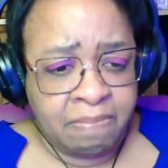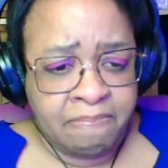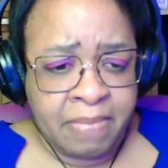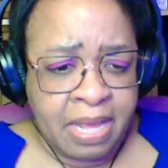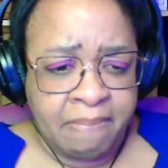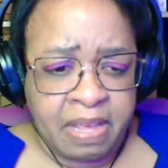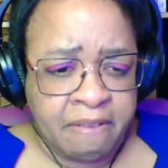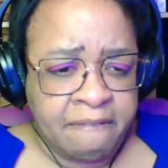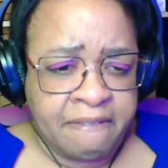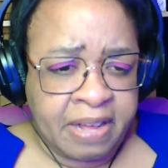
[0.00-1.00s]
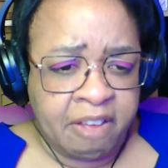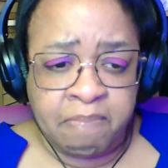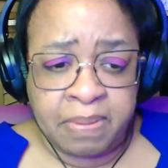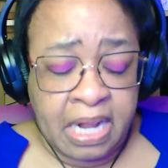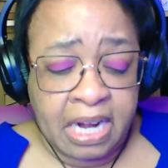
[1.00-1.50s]
maybe 5
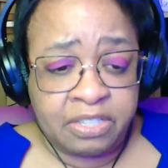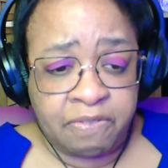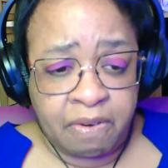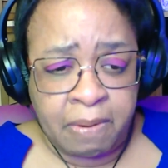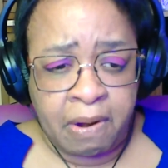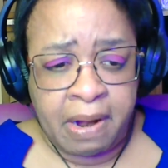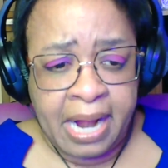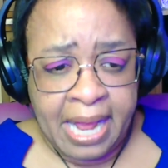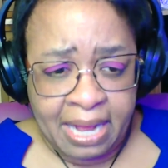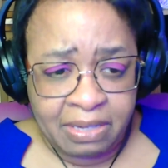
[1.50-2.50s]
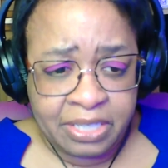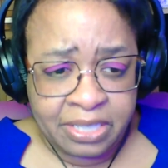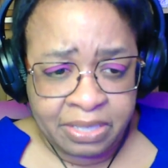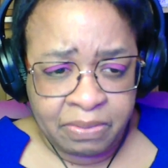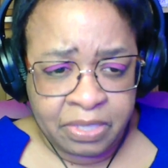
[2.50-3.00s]
blocks from our
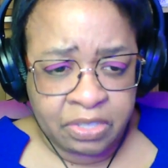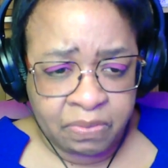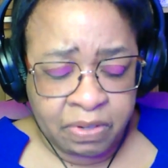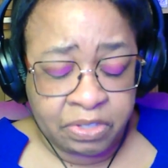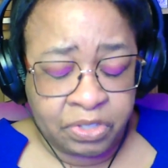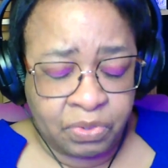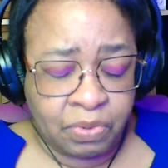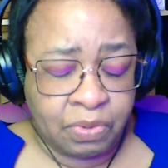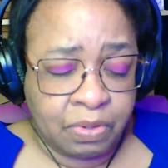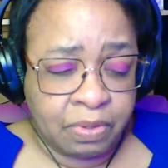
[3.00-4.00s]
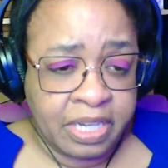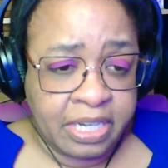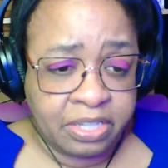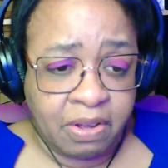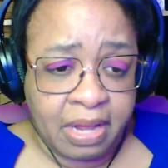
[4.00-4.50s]
house, which is where the school
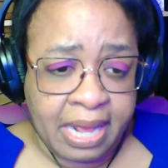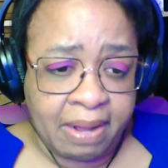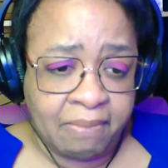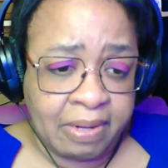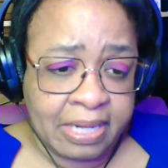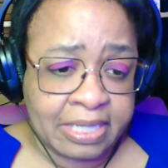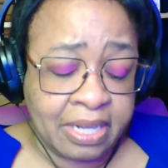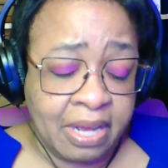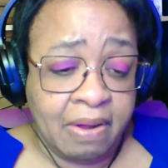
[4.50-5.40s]
he taught at was,